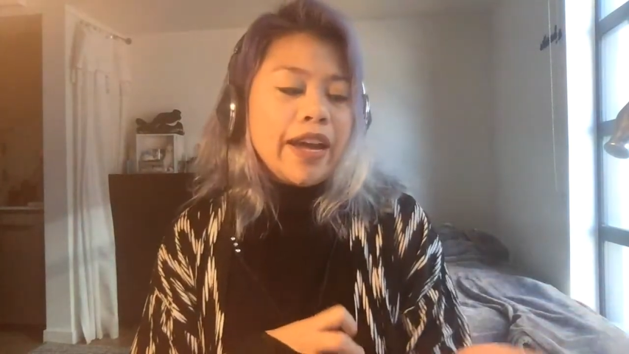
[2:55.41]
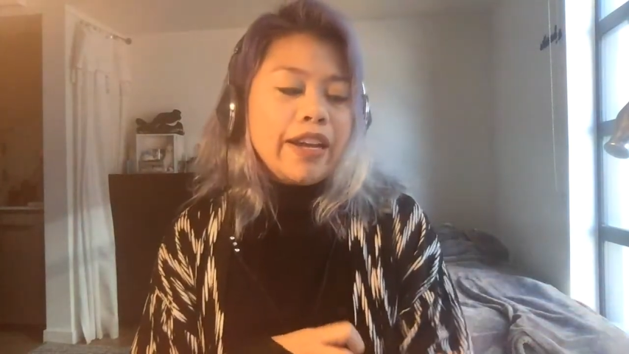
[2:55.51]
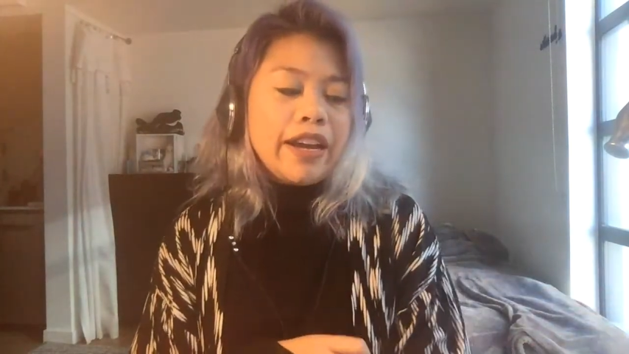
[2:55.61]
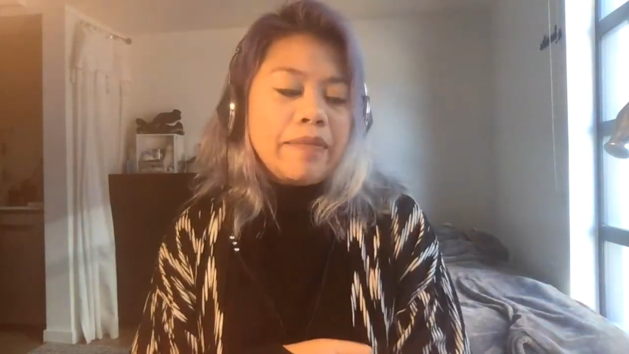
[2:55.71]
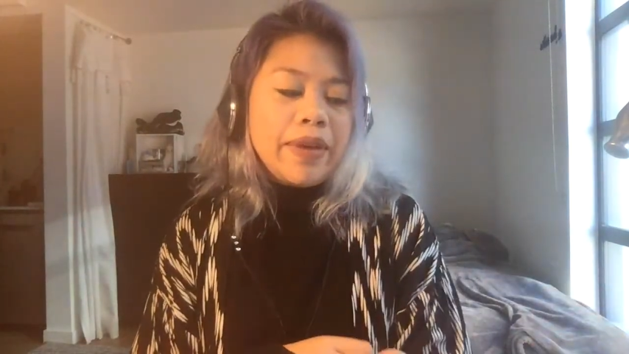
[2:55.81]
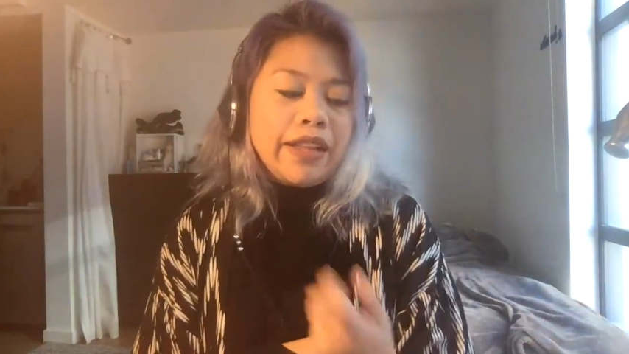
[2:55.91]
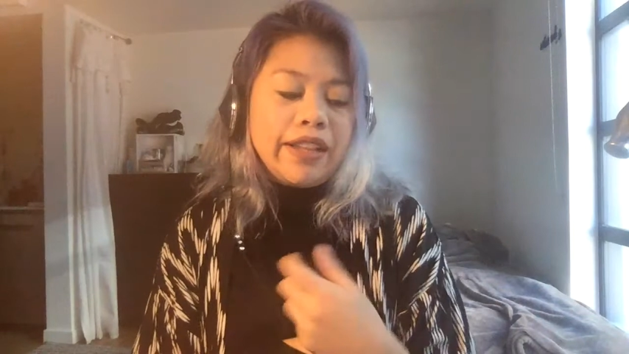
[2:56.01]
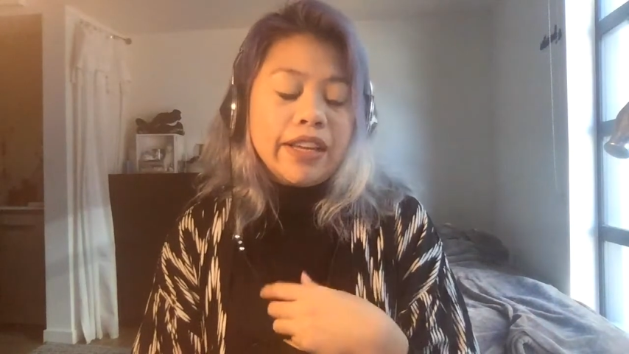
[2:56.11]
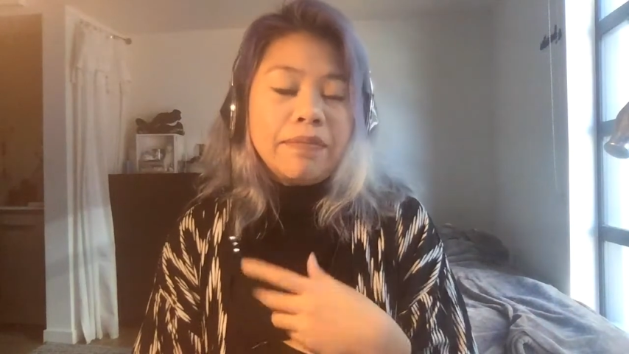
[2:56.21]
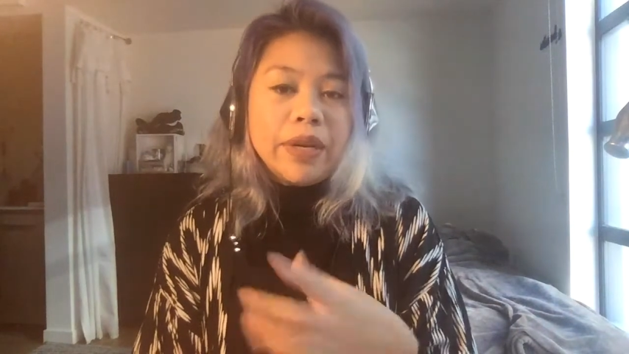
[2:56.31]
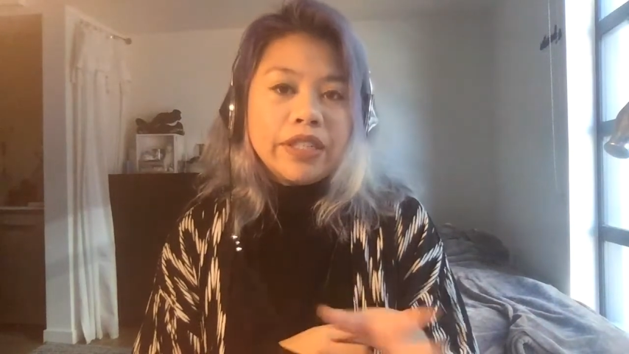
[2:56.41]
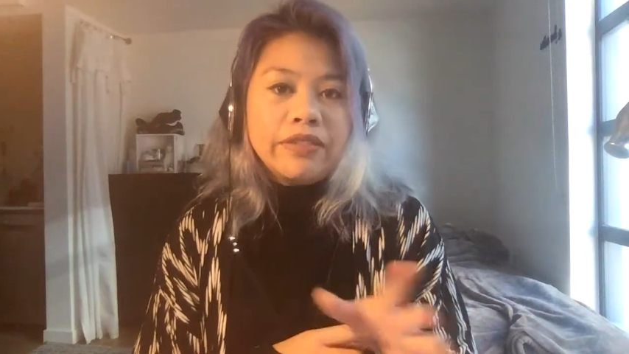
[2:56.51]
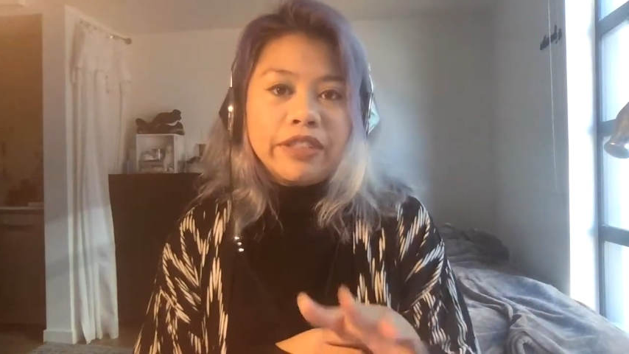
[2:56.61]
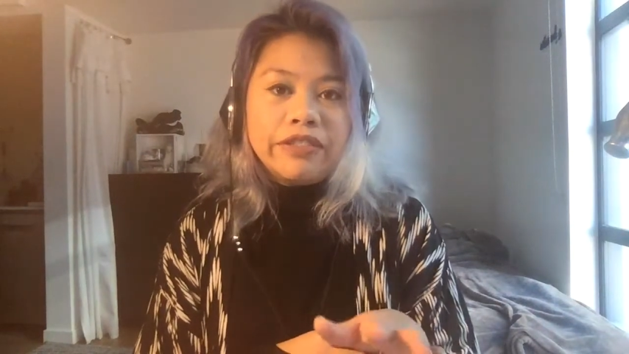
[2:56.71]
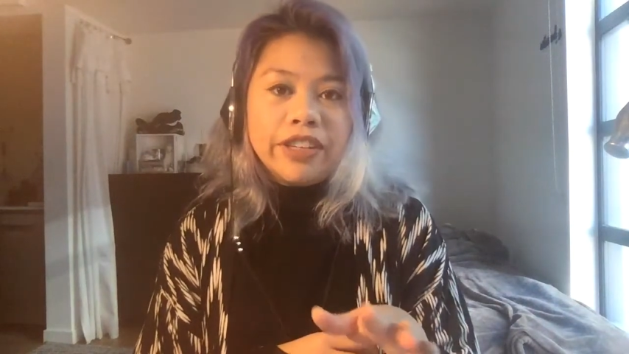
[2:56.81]
and I make like a bunch of
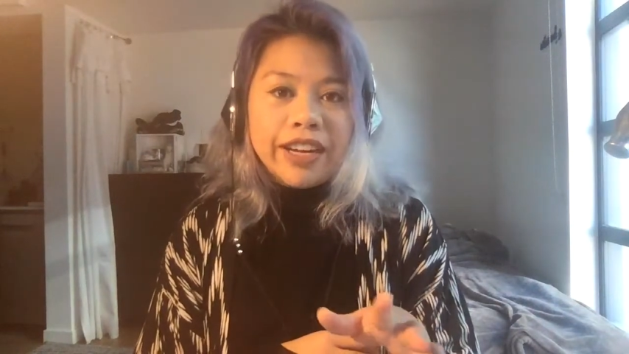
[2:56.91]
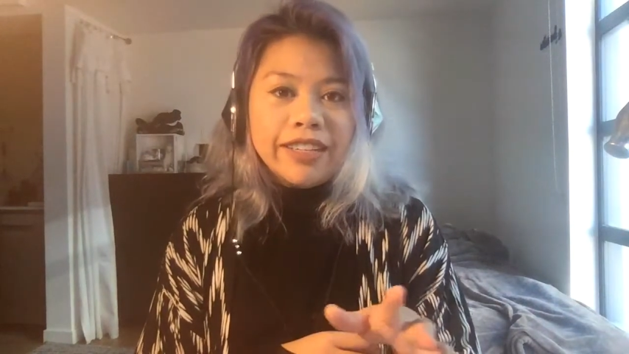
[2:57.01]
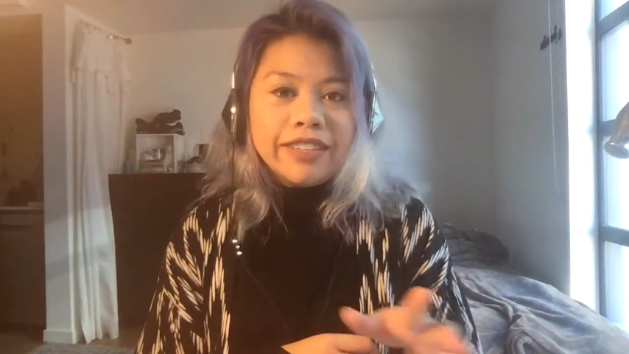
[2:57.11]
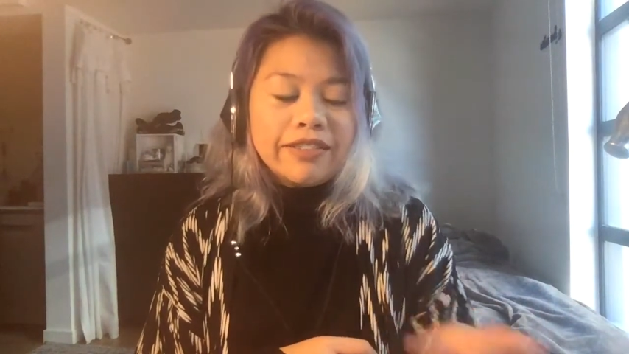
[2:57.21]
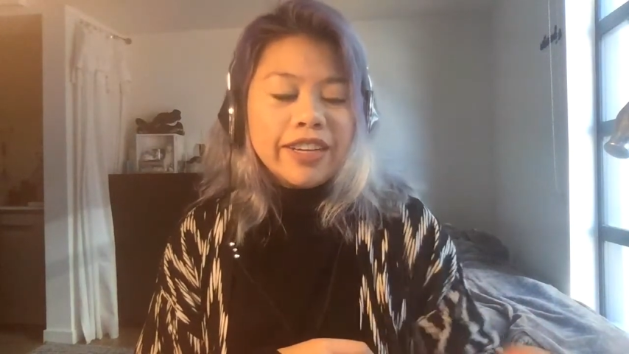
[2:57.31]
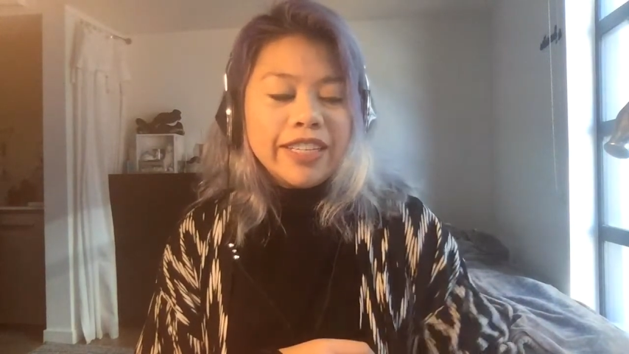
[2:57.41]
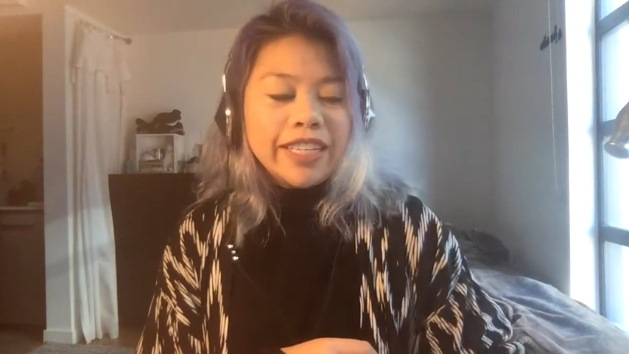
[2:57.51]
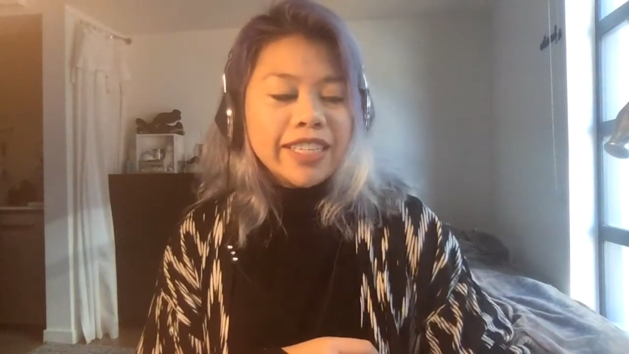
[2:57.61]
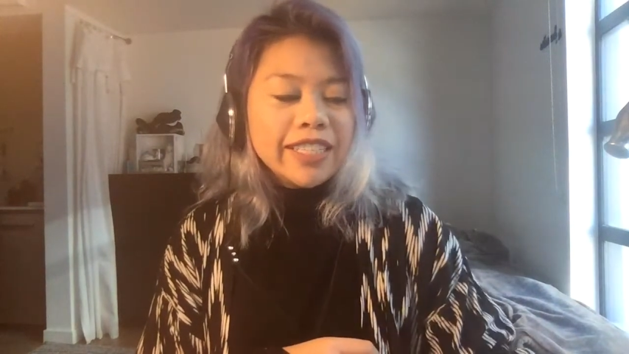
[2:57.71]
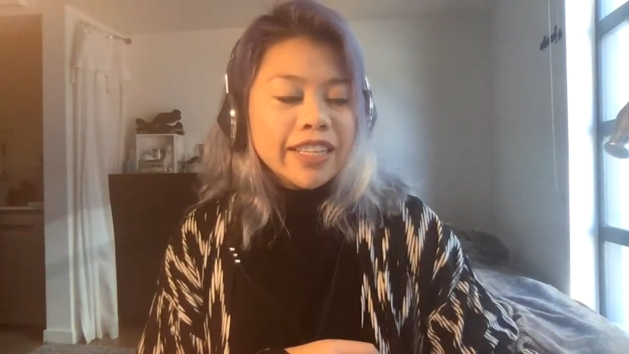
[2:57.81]
different kinds of ideas.